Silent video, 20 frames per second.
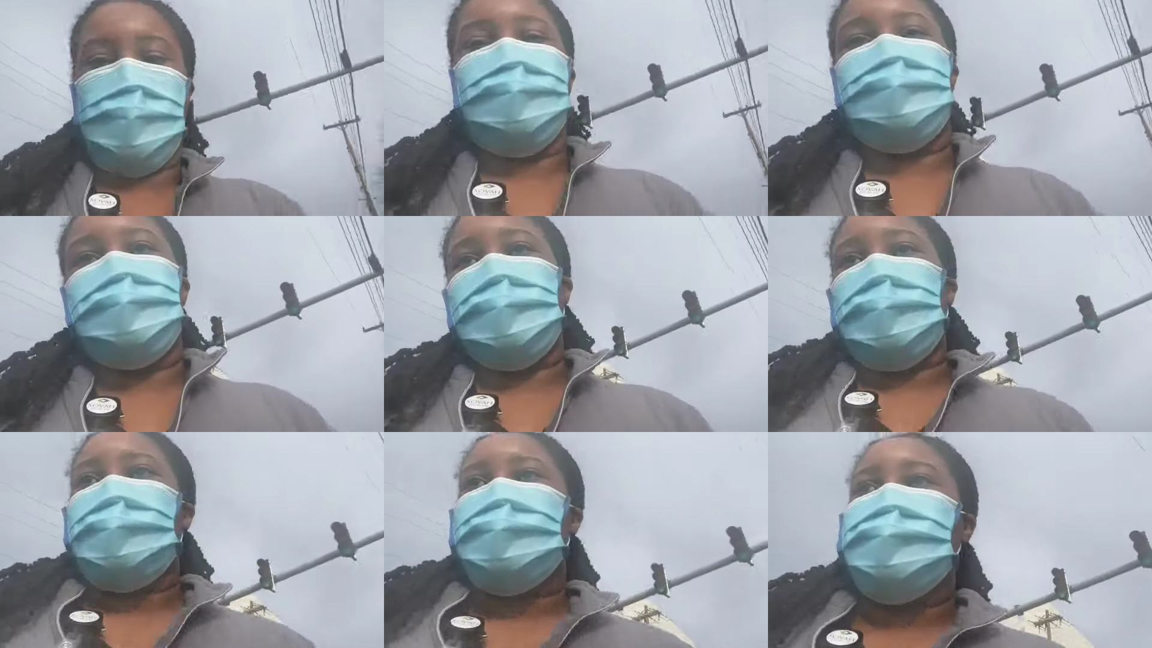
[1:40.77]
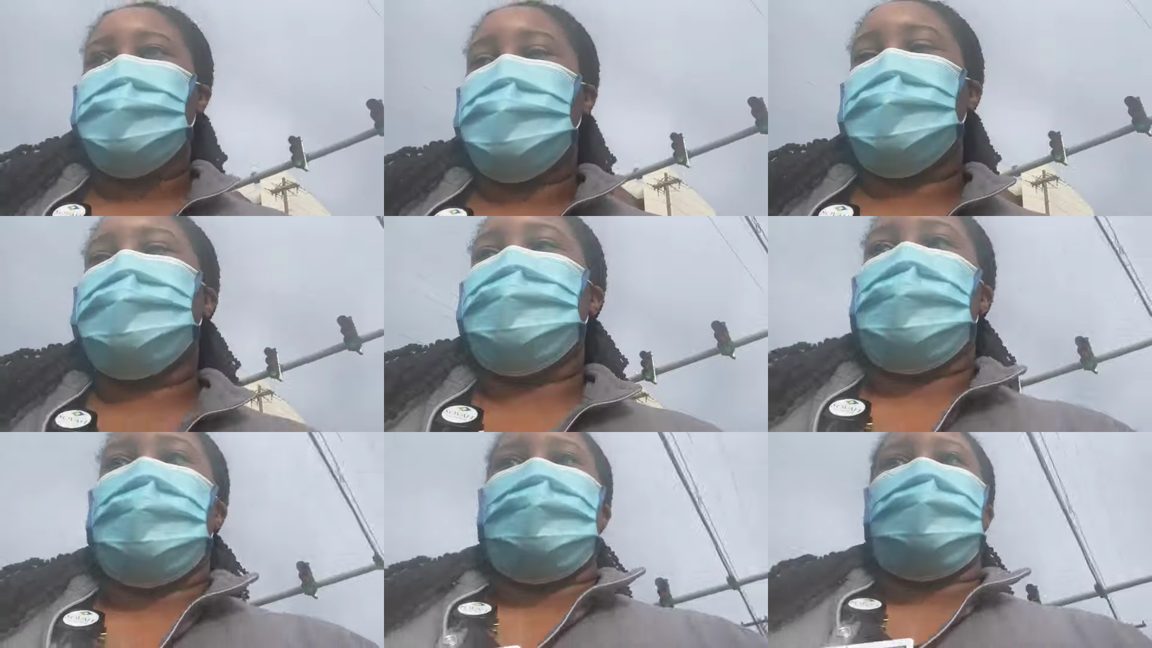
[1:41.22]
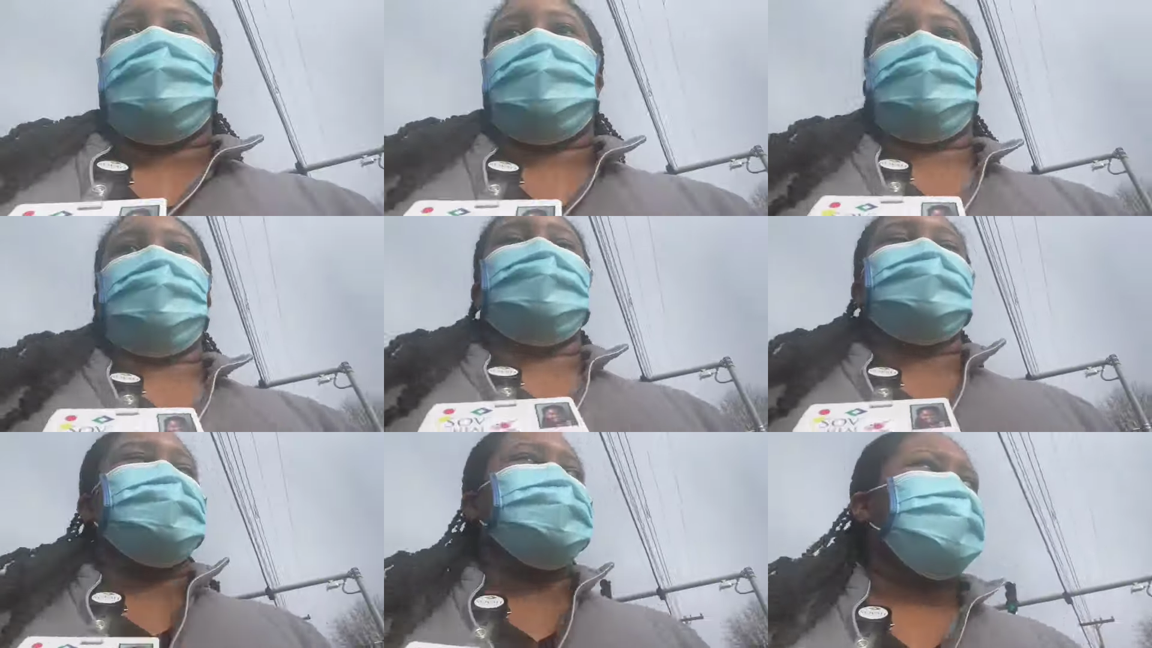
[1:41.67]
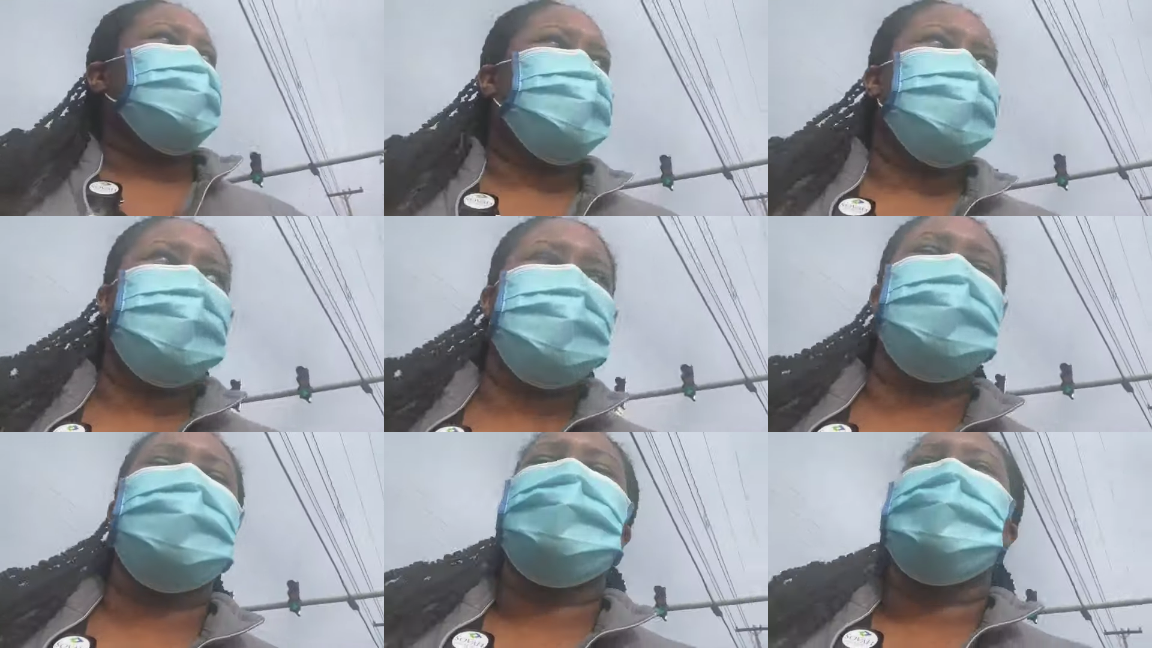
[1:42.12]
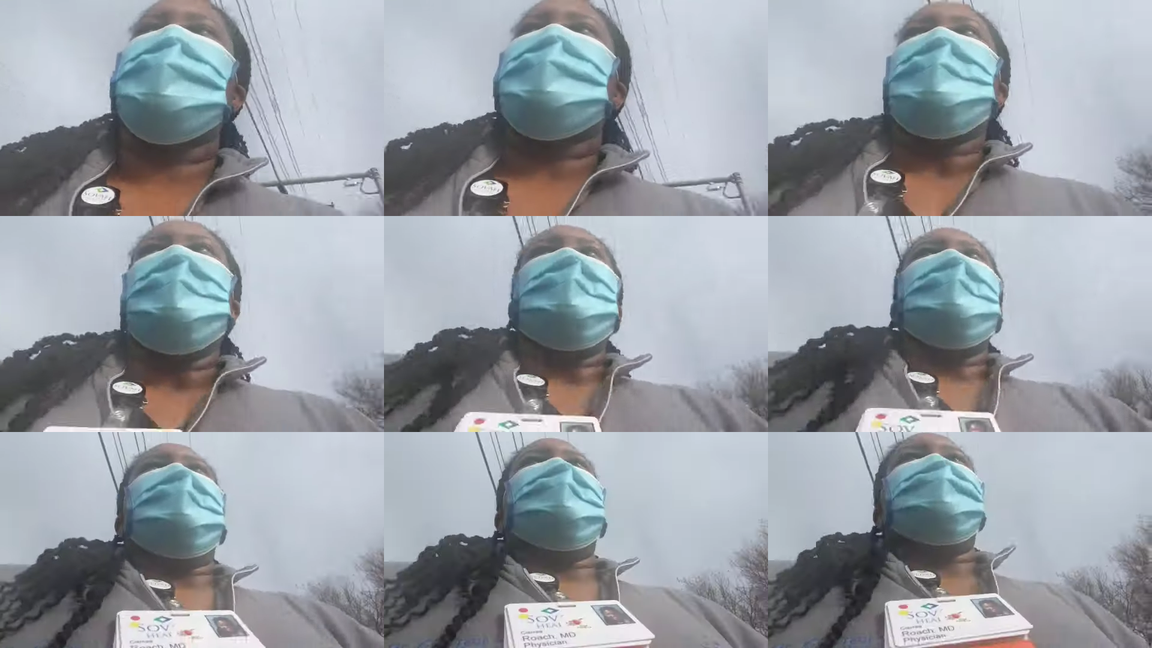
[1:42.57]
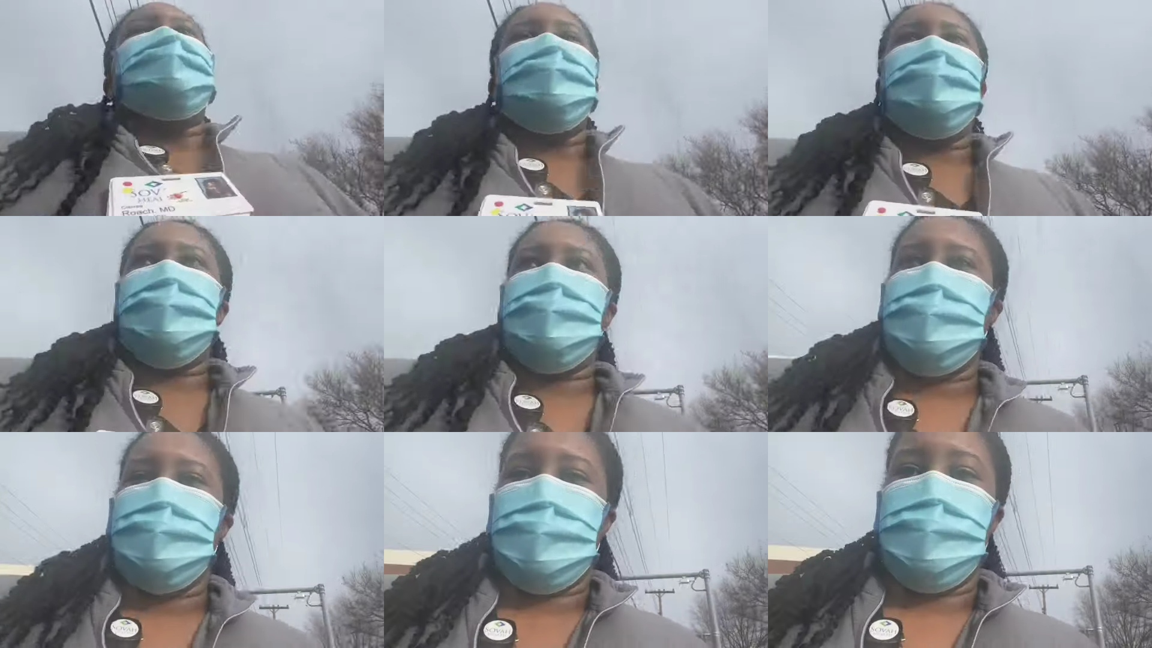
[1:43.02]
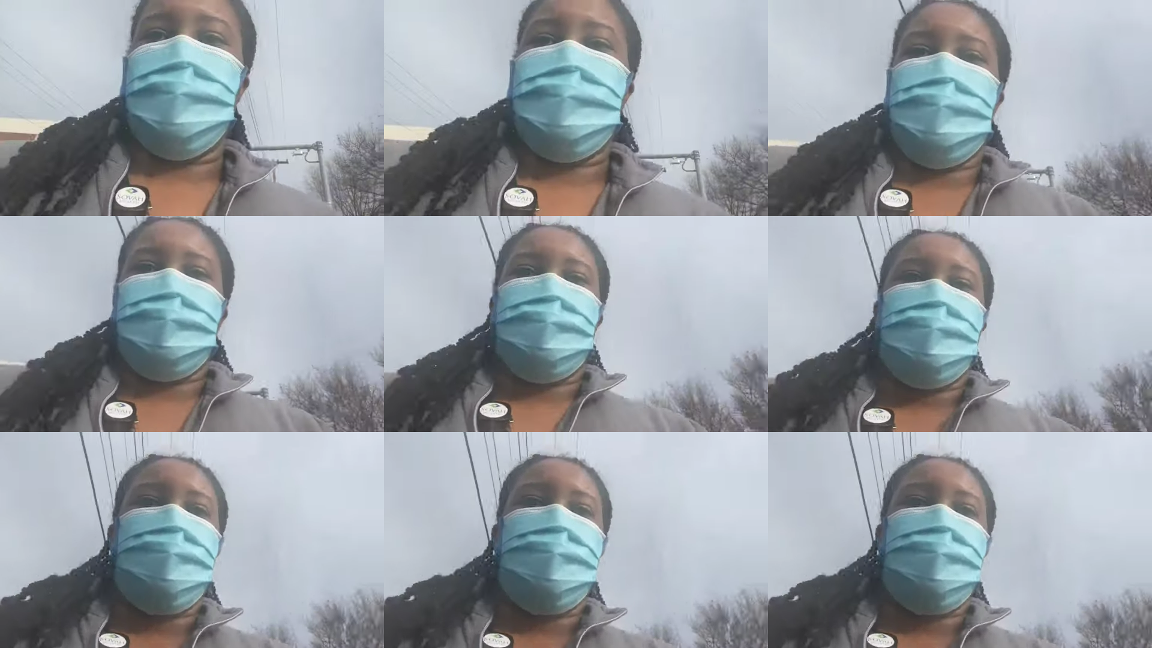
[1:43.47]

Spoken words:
Nobody's mouth can be seen.